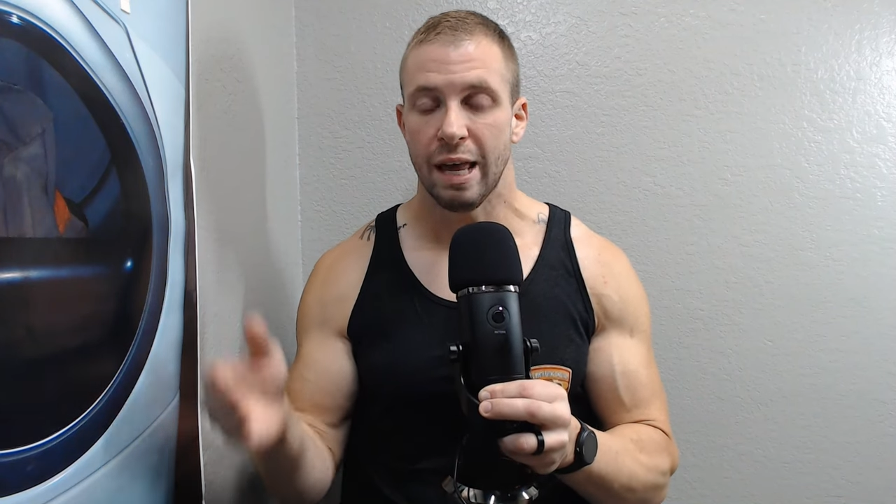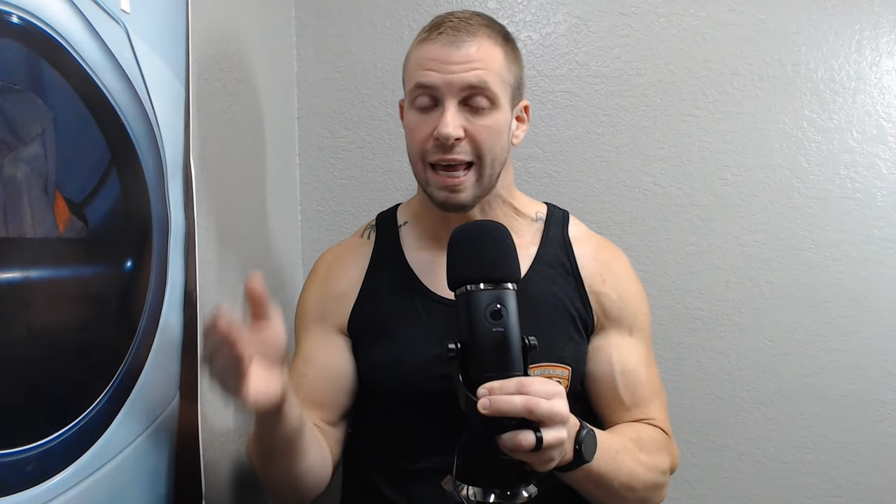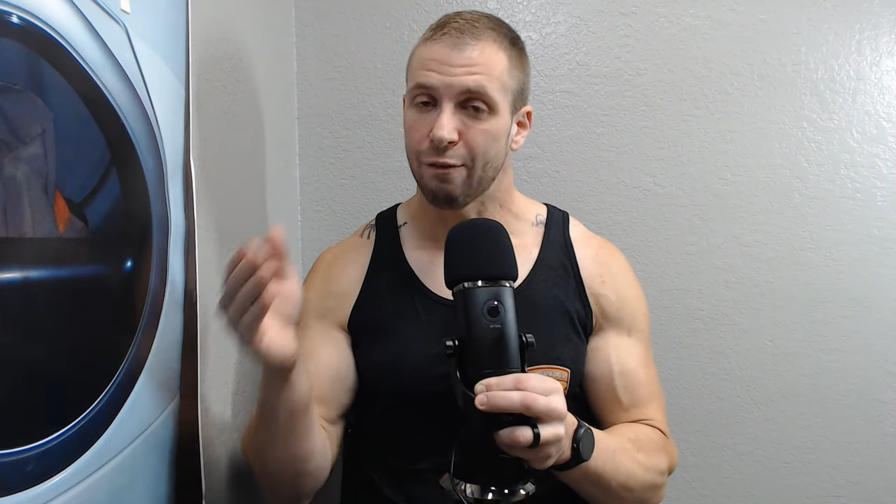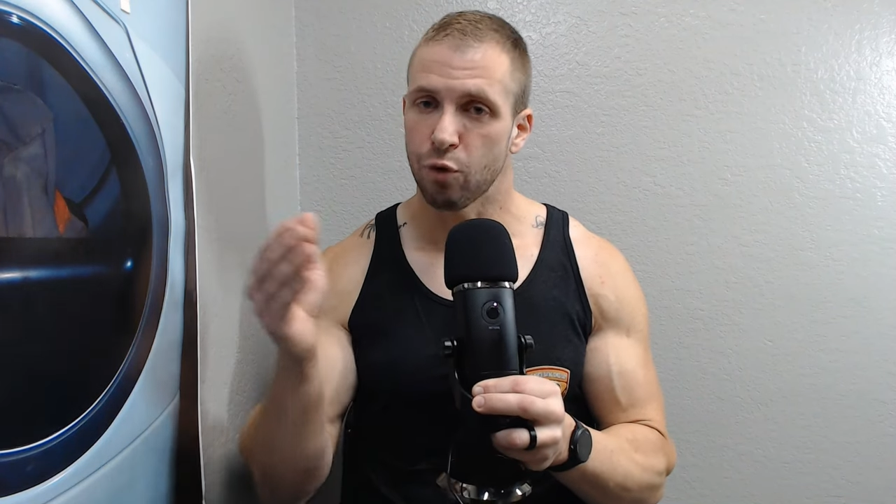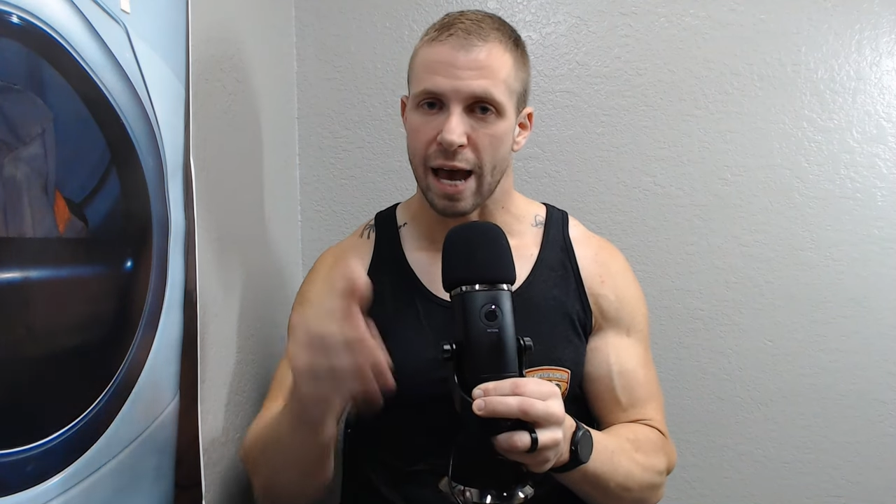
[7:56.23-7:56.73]

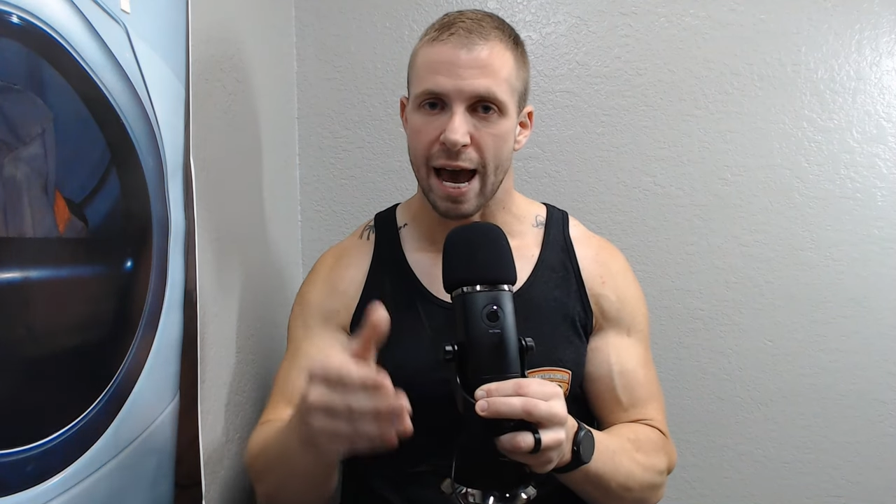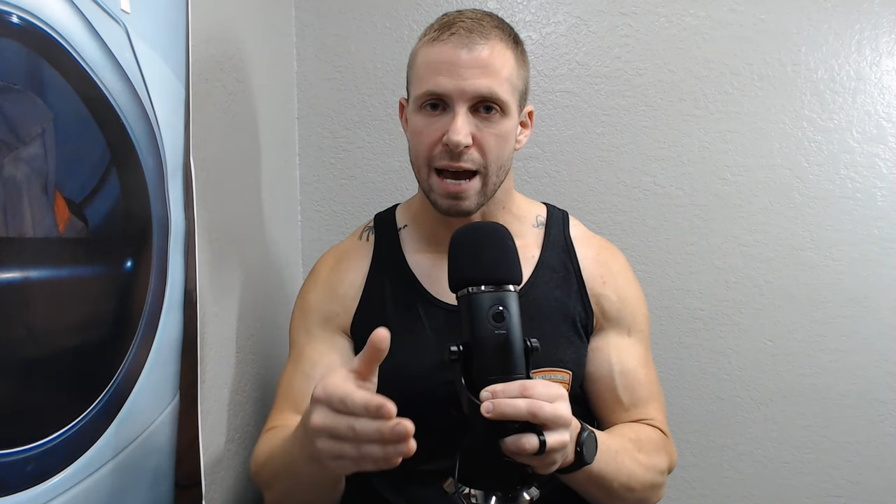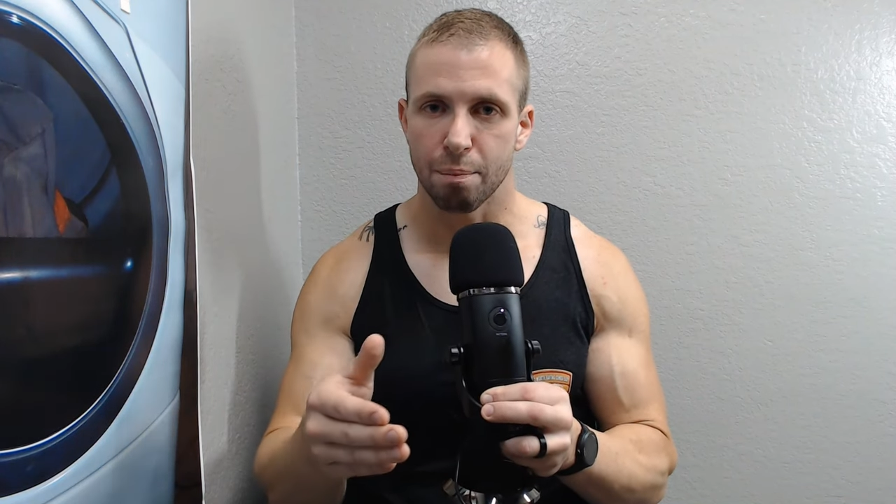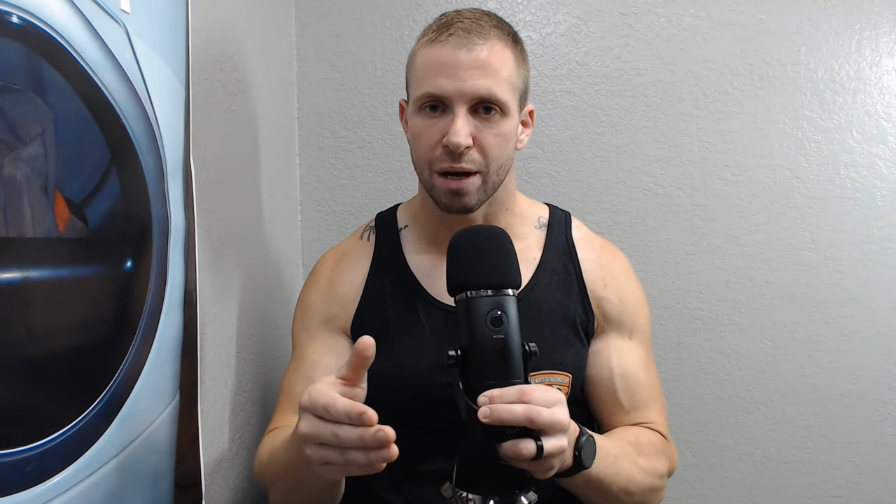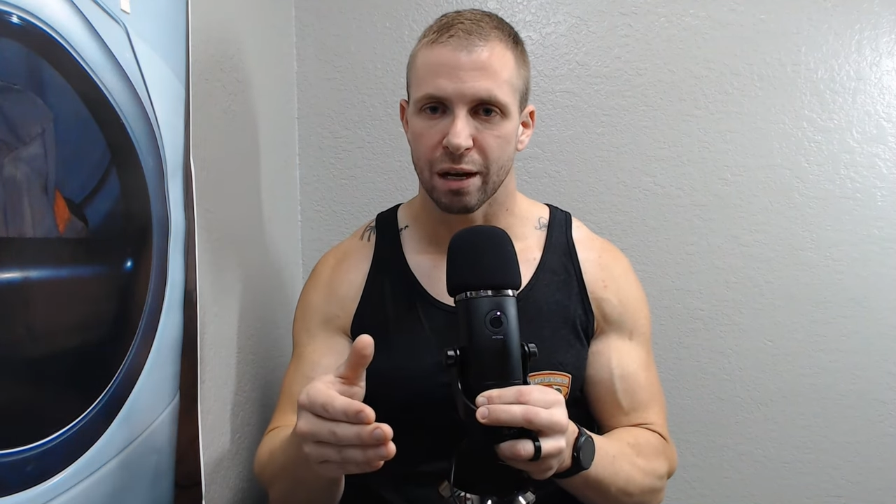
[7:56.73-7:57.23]
If we
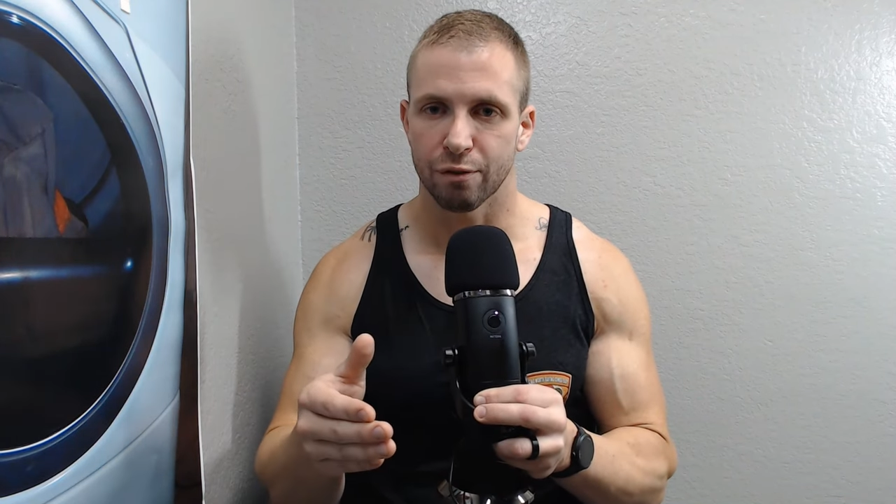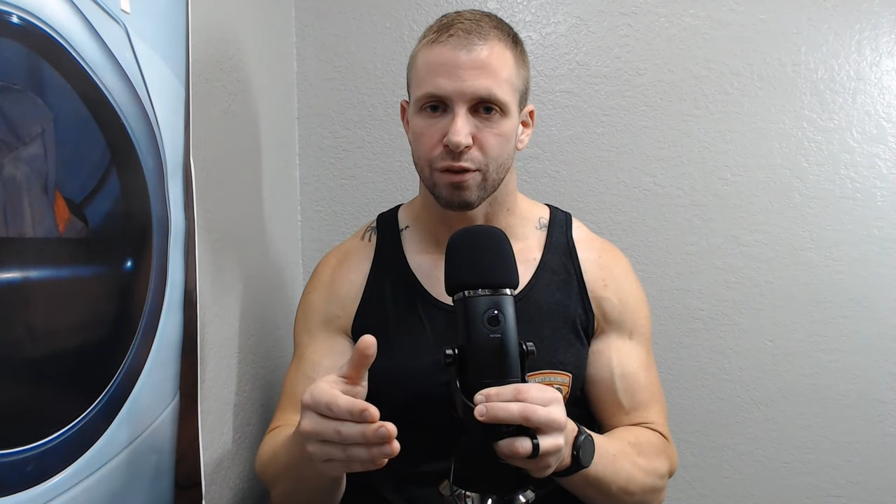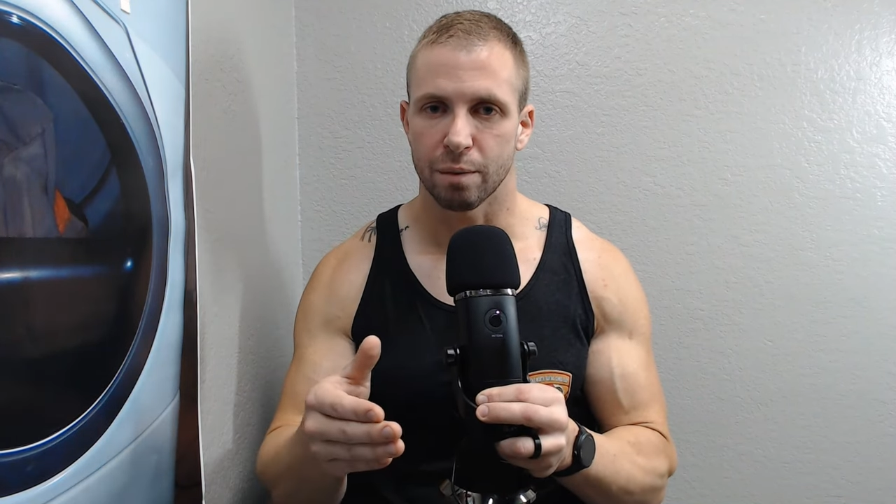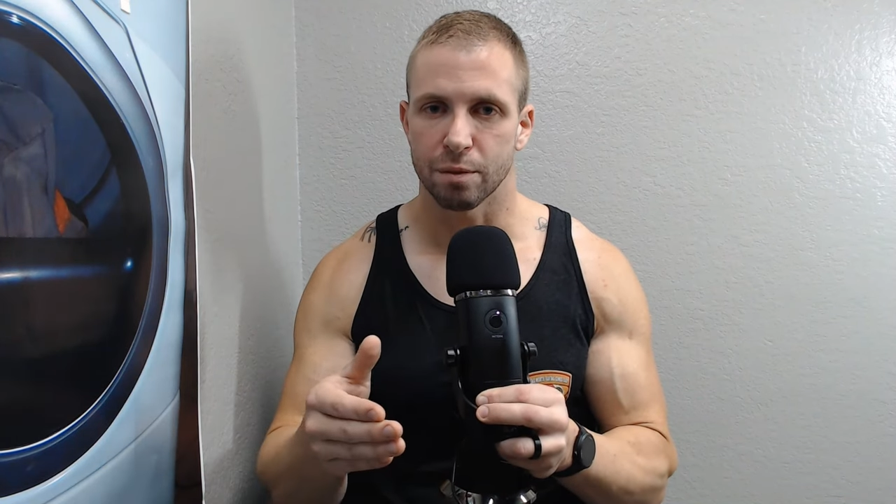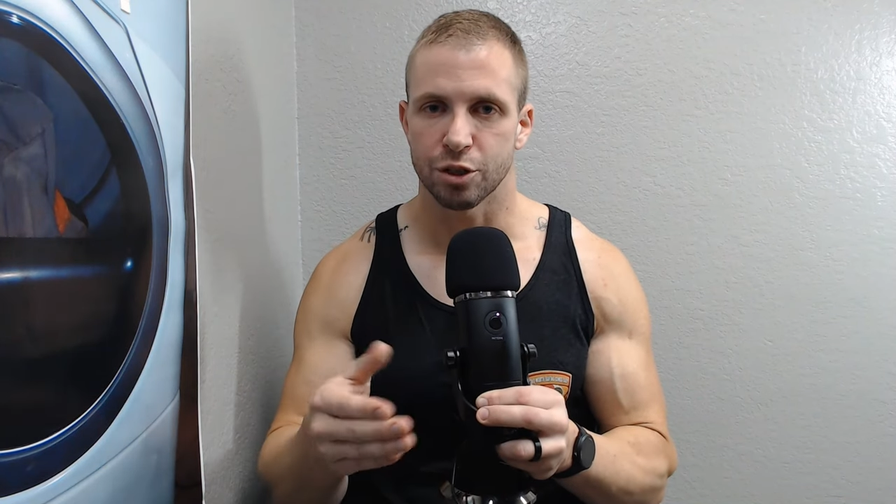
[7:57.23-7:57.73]
had a pec
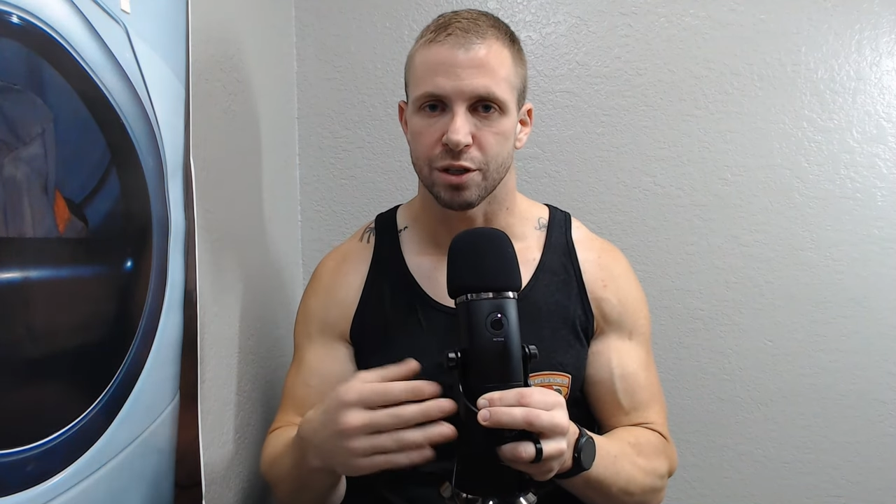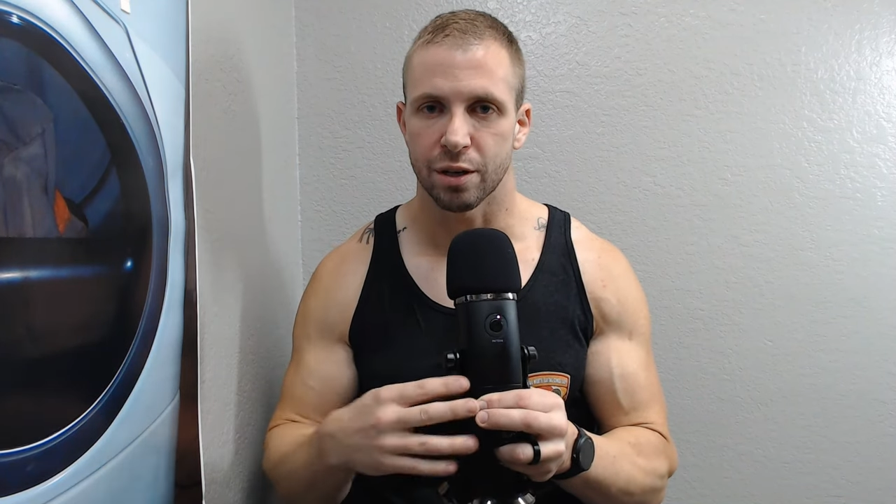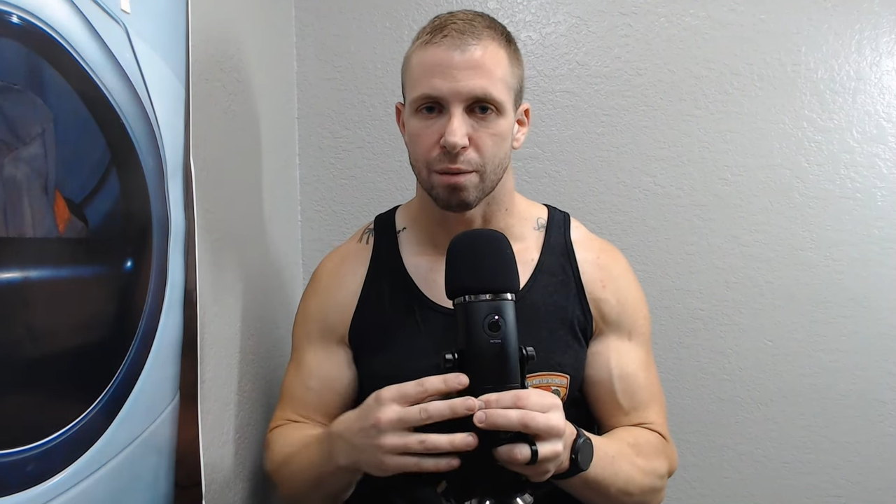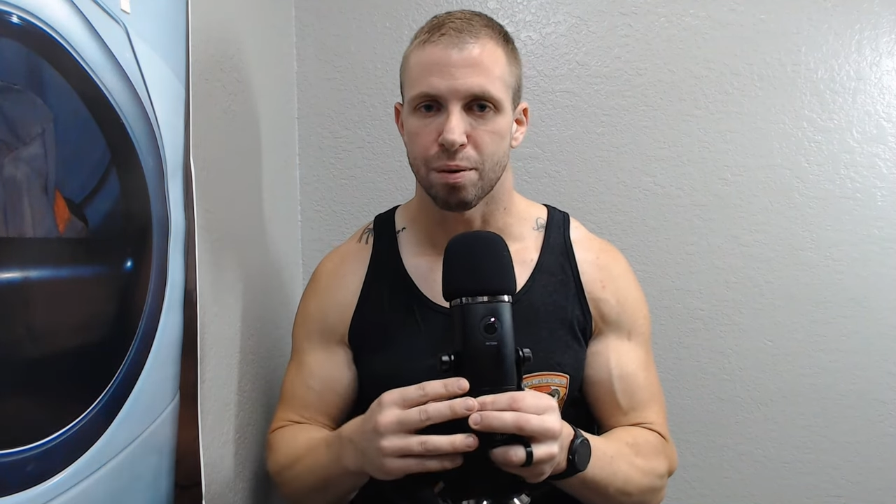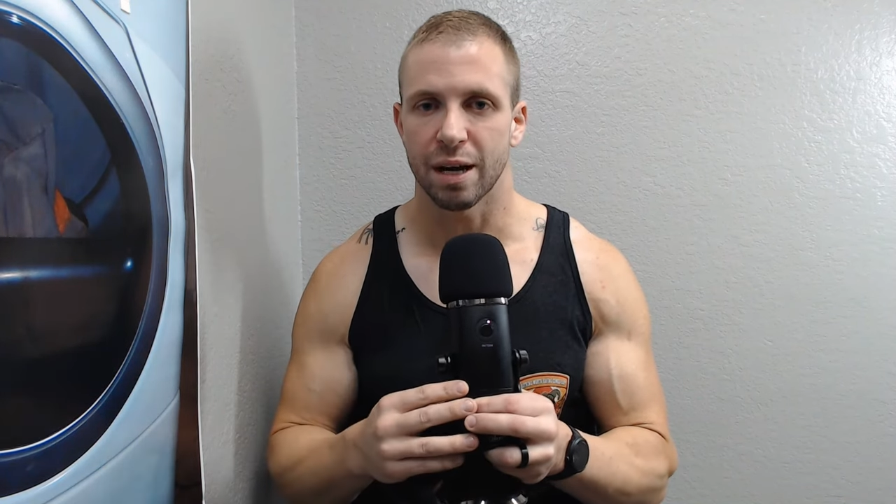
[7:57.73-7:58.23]
fly machine
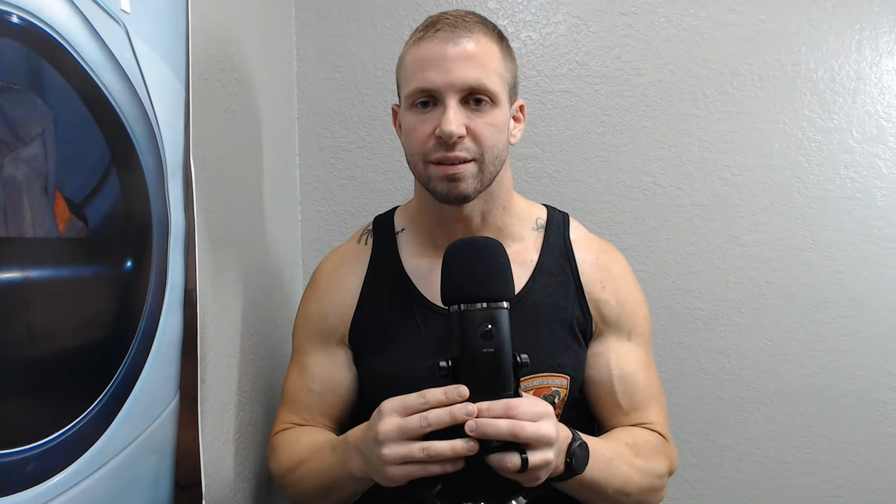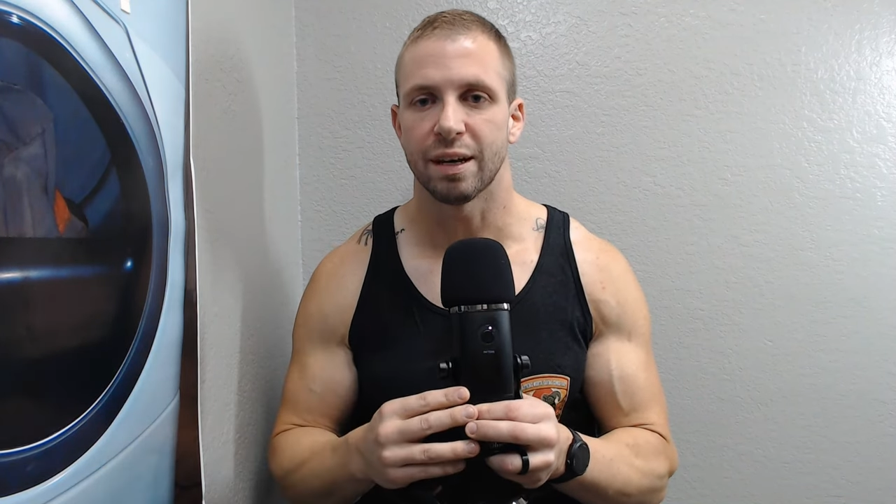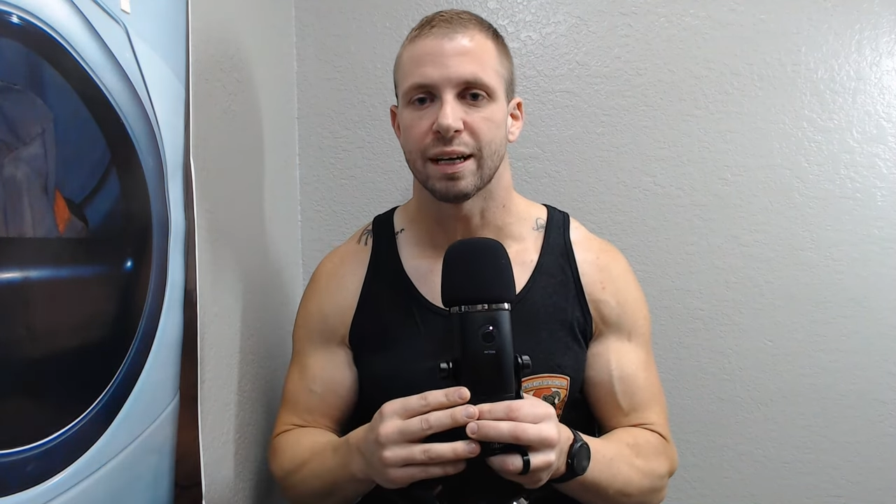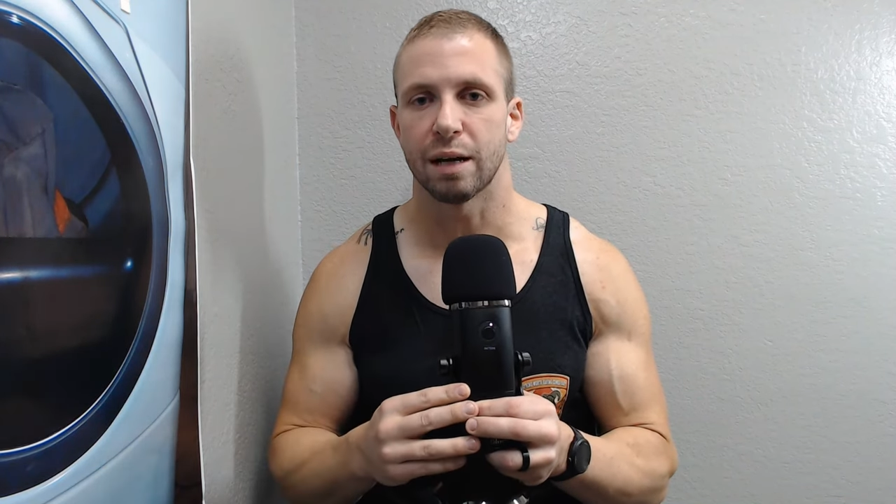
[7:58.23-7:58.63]
or a pec deck,